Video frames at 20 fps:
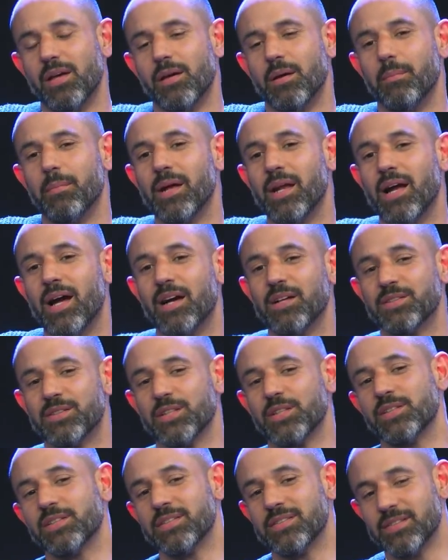Man, I'll
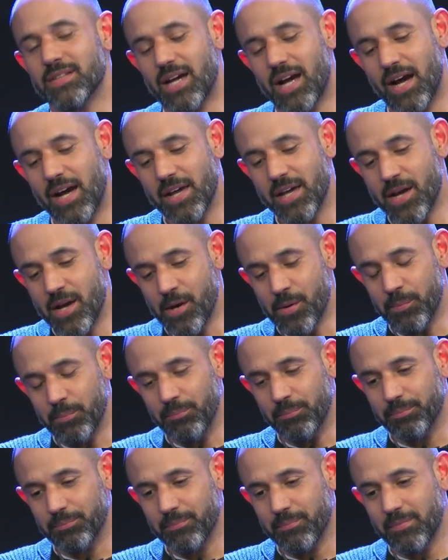tell you this. I,
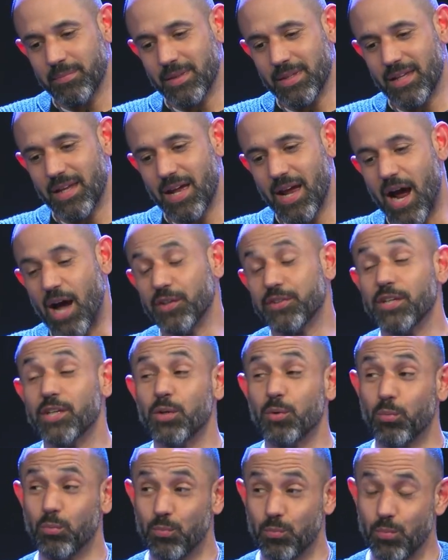um, I'll tell
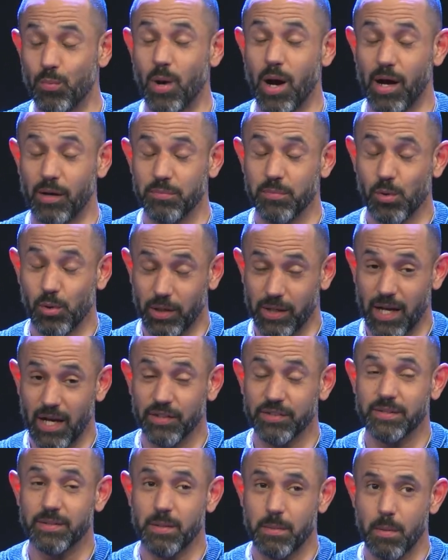you, I'll, okay,
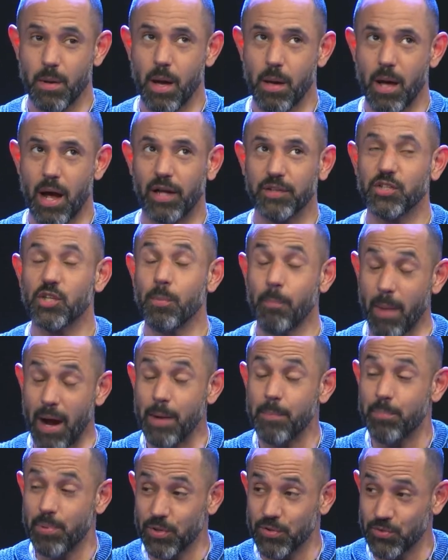I'll, I'll tell you my
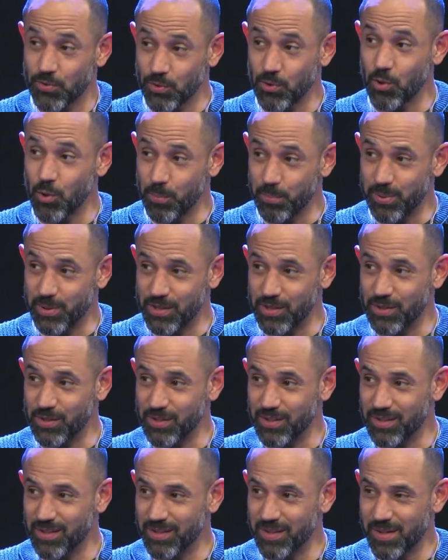personal
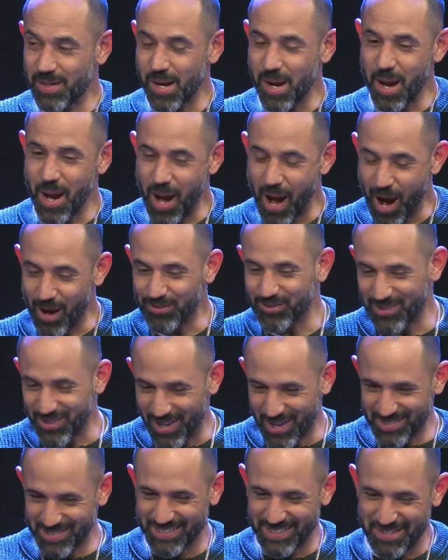opinion after
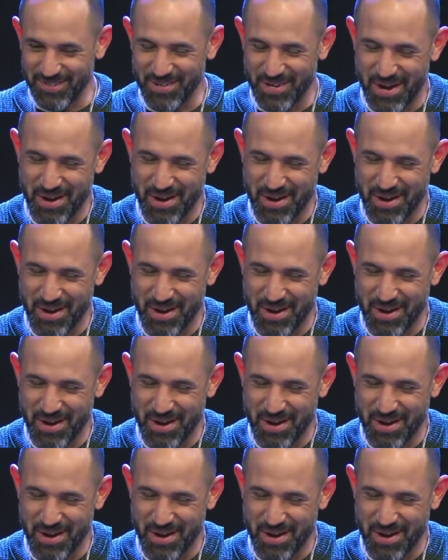I say what